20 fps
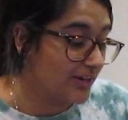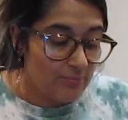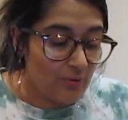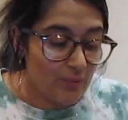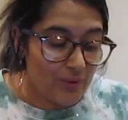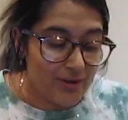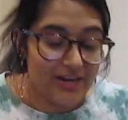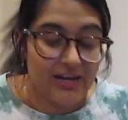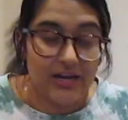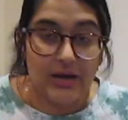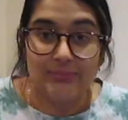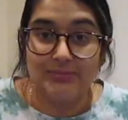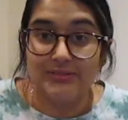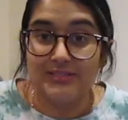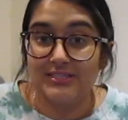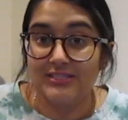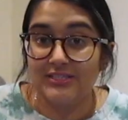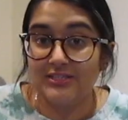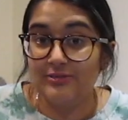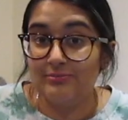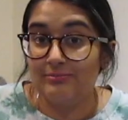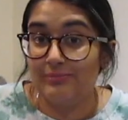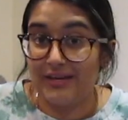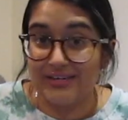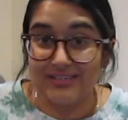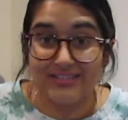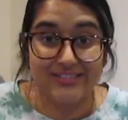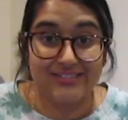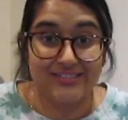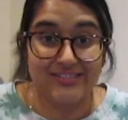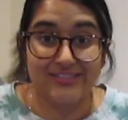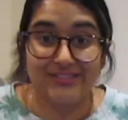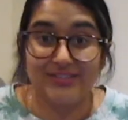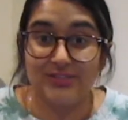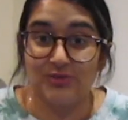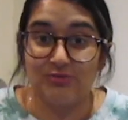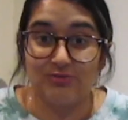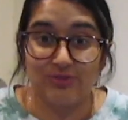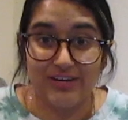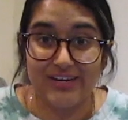but when it comes to medicine
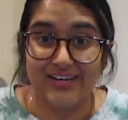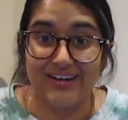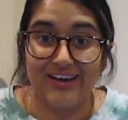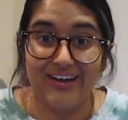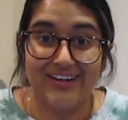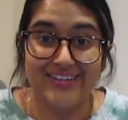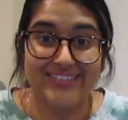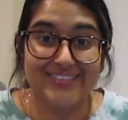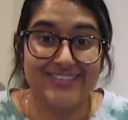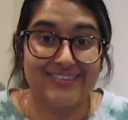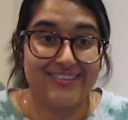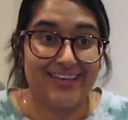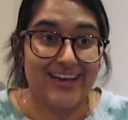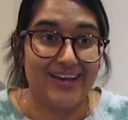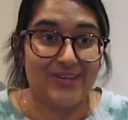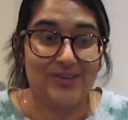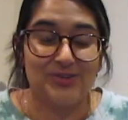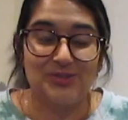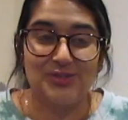you realise that you